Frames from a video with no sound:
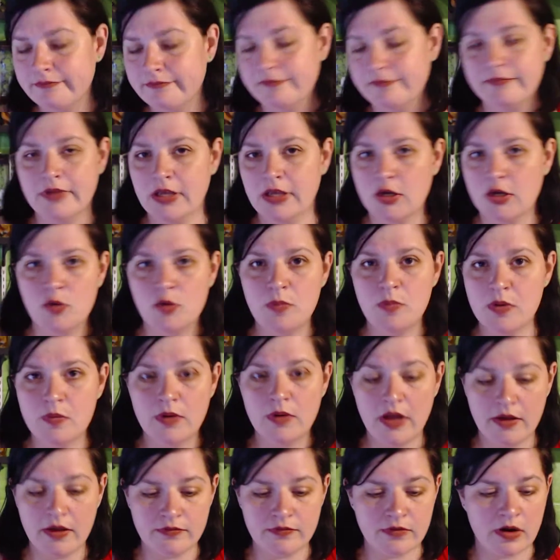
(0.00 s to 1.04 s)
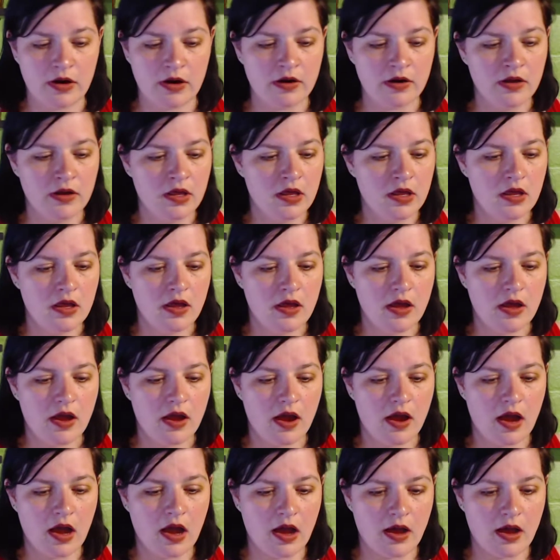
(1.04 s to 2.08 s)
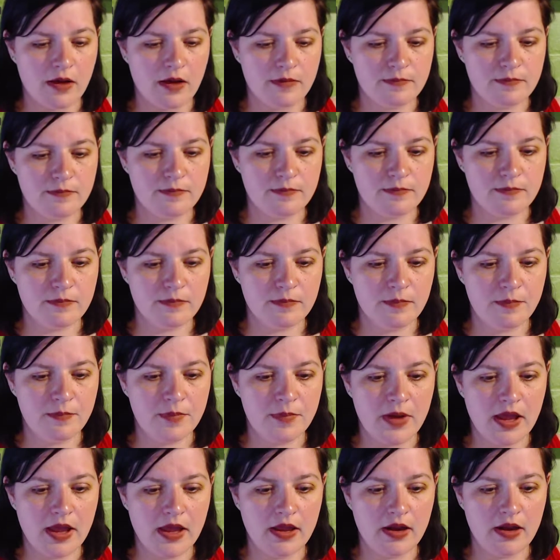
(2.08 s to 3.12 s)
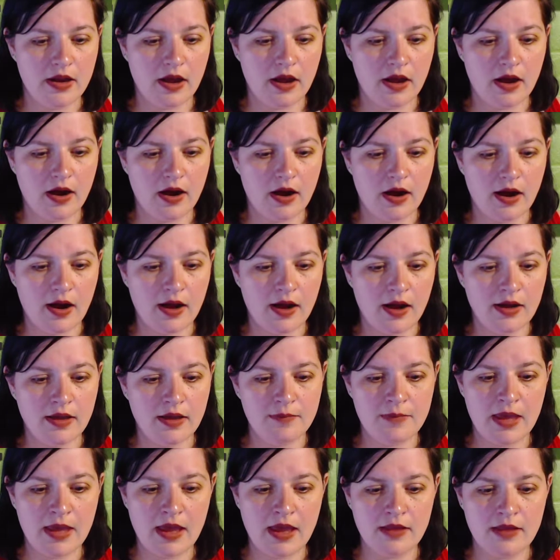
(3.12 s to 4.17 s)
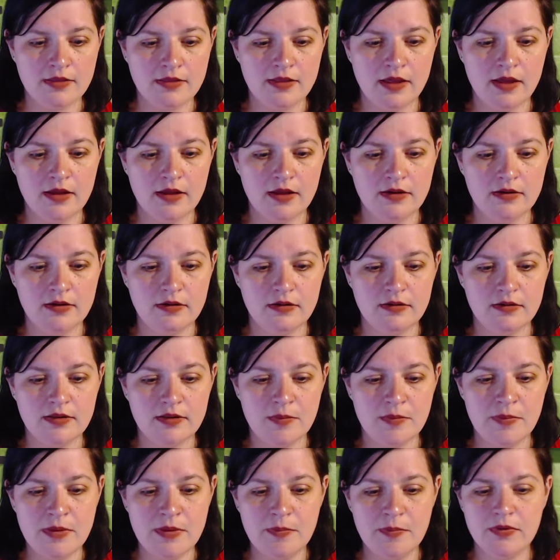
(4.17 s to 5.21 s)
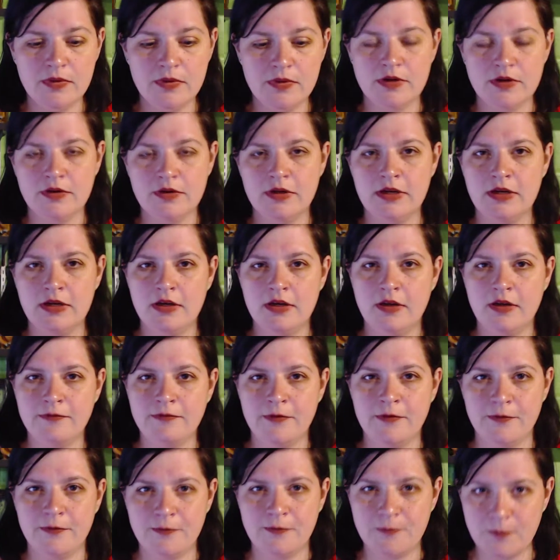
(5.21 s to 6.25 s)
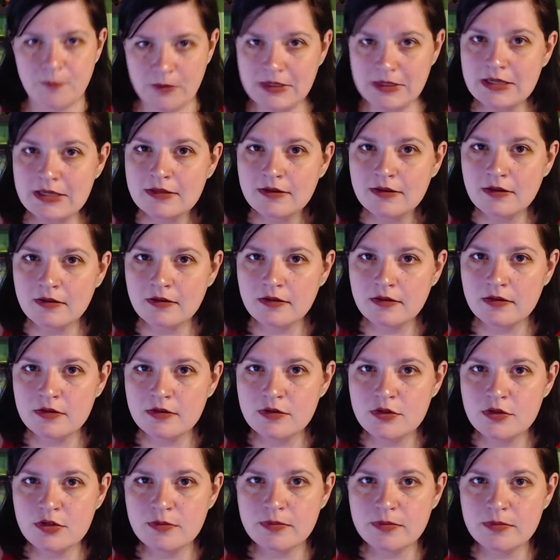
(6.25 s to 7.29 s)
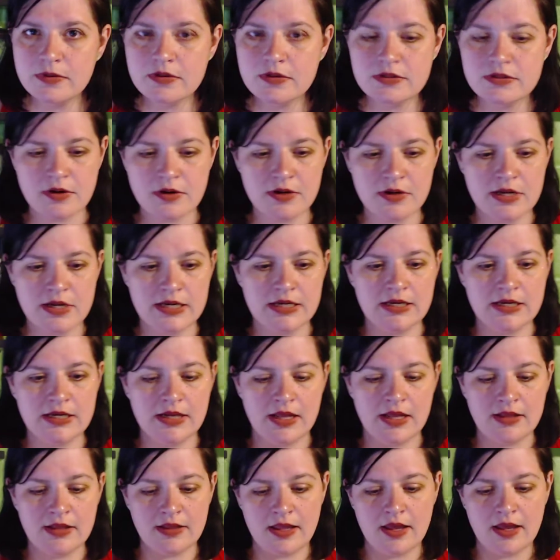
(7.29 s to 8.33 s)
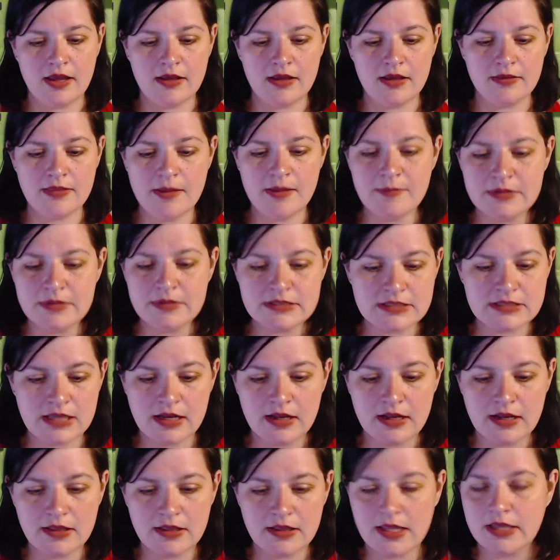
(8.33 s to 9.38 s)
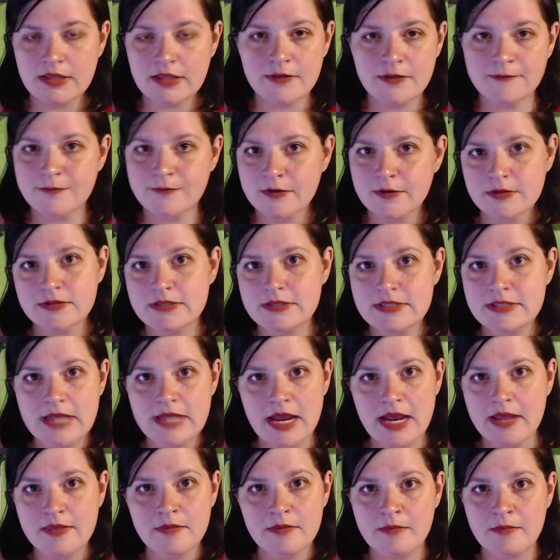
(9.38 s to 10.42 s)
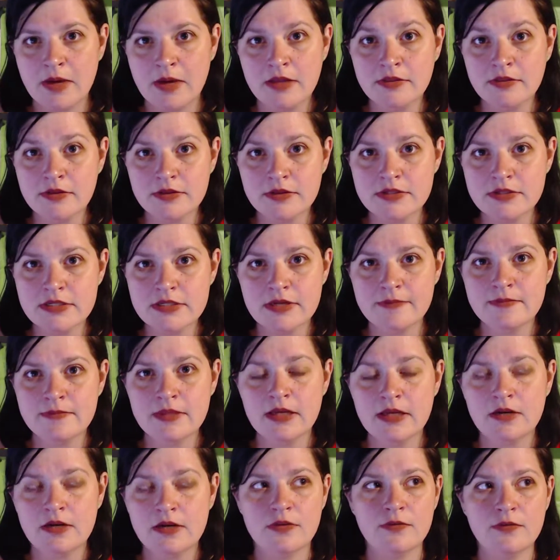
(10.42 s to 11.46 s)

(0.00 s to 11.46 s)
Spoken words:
it could be whatever. But I get mad that the people that are getting it for free that are YouTubers are getting it like, they must get it like the first day of the month or something, or the